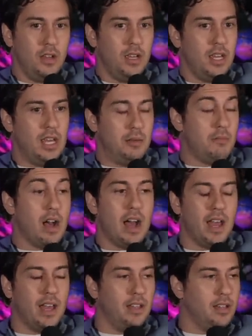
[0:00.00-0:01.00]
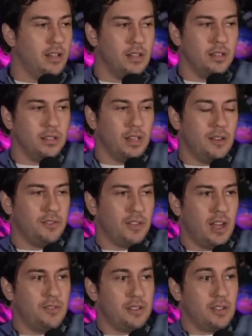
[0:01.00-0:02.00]
in my love
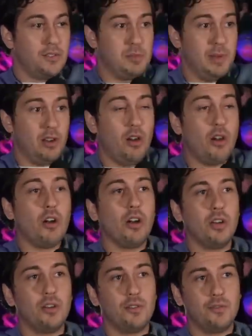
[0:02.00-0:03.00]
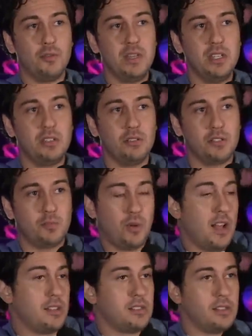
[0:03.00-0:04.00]
life and stuff. It's been hard for me to
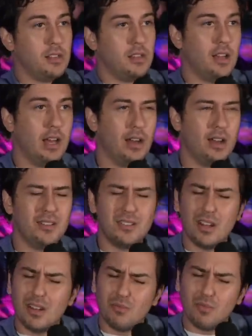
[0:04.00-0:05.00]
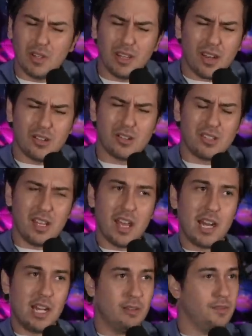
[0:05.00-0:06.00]
express how, and, and uh, really
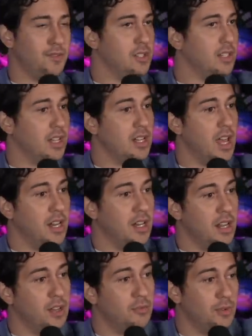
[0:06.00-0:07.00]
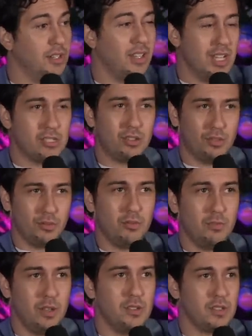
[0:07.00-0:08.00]
understand how I'm feeling, and, and it really is through
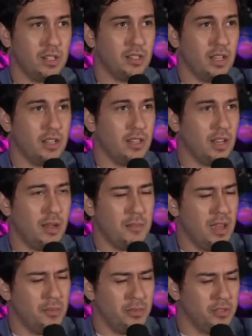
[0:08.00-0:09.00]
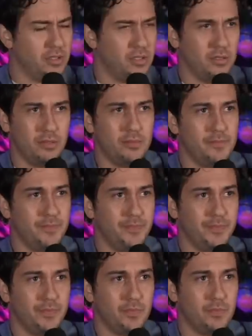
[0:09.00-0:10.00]
music that that I'm able to
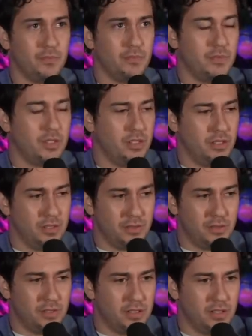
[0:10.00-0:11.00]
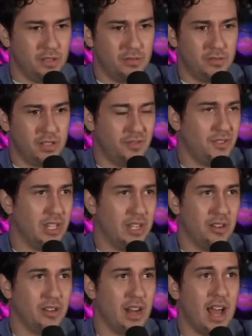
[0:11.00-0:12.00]
to to to
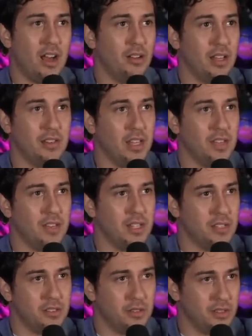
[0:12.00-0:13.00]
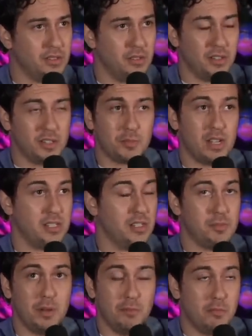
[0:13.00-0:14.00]
figure it out and and then to to express it.
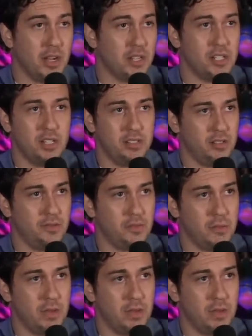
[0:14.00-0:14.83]
It's been much easier for